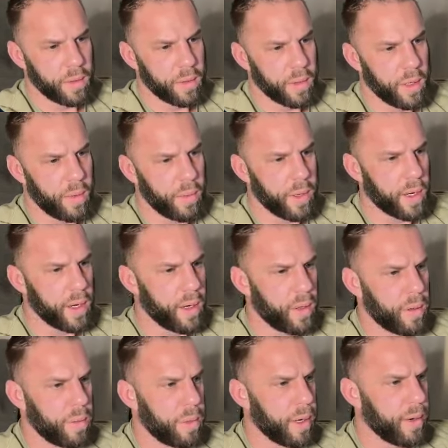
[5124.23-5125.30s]
There we
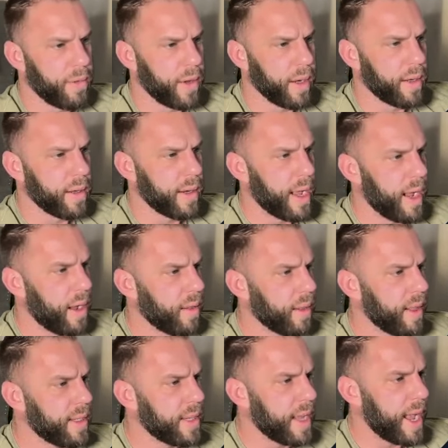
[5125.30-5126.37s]
go. Perfect. Now
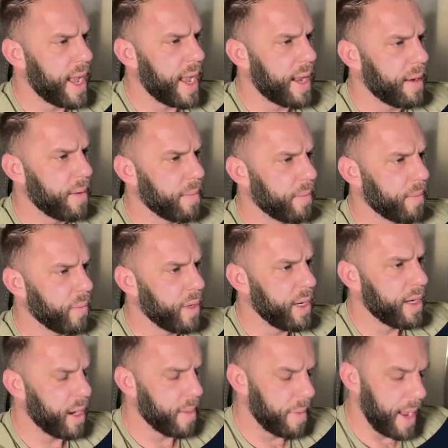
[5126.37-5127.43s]
let's add, we
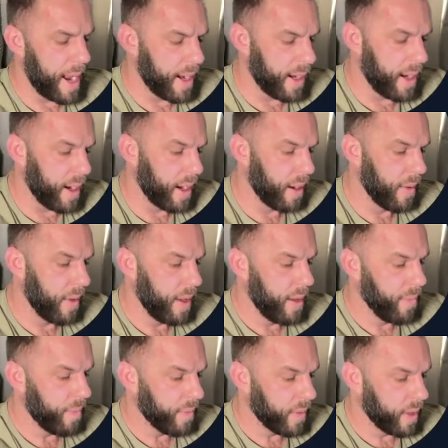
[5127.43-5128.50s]
need our padding here.
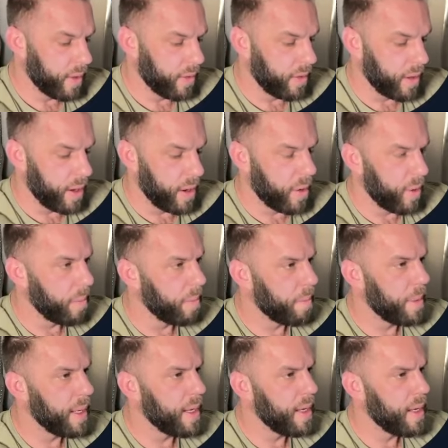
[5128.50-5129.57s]
So
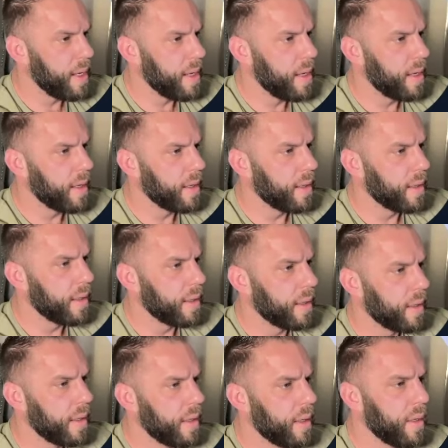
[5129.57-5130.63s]
P2,
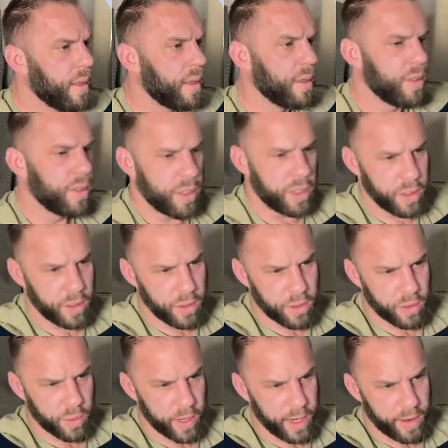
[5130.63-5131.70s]
so we
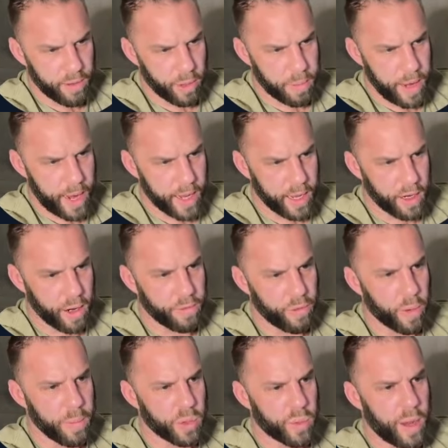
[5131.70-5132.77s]
can have a little padding in our
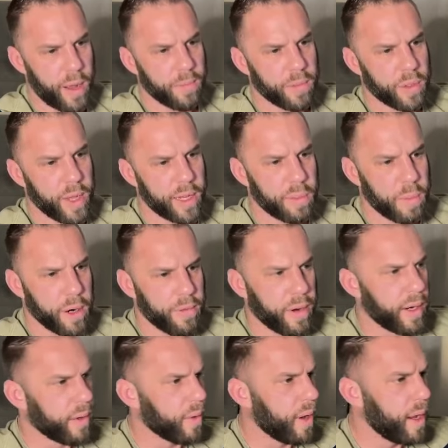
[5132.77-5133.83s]
form as well. So that's
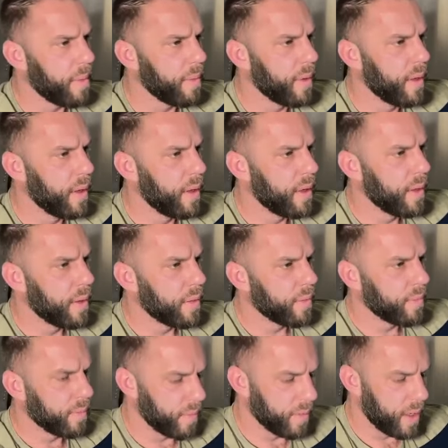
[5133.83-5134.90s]
perfect. Up. Oh,
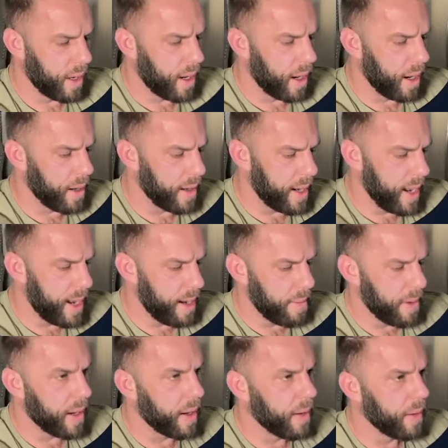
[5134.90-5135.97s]
our name
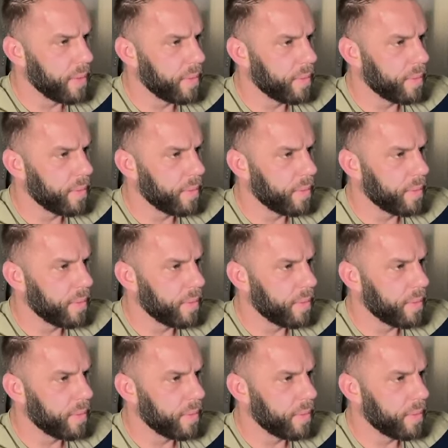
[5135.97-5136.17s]
here